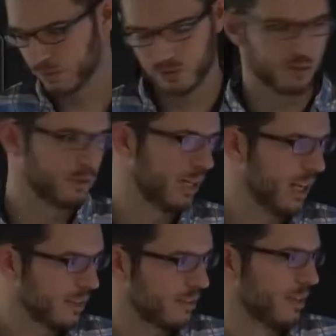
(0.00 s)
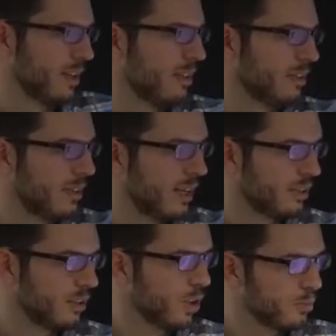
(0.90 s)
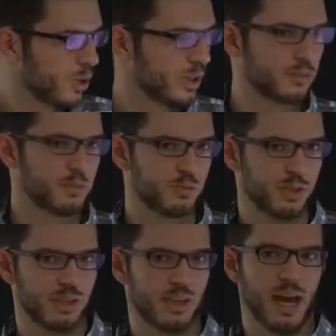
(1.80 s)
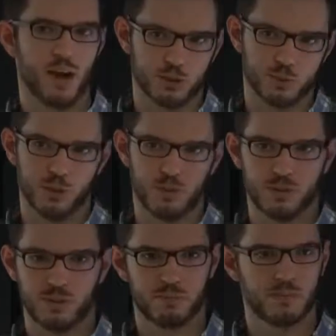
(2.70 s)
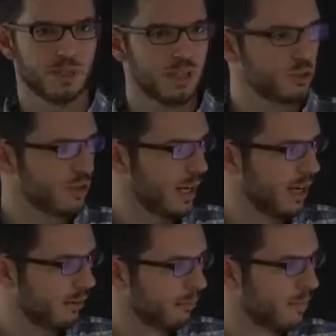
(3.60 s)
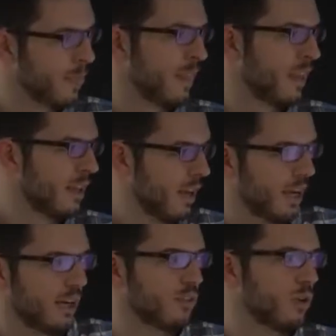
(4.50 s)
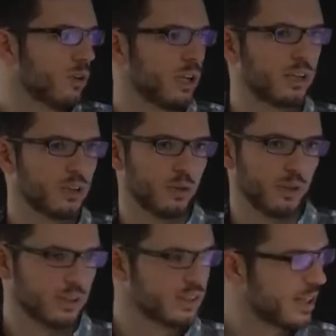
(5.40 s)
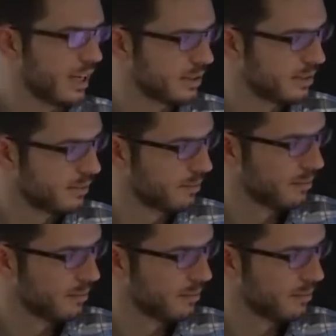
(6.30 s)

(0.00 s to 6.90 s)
So we again take the dot product between the output of the attention layer and all the encoder hidden states.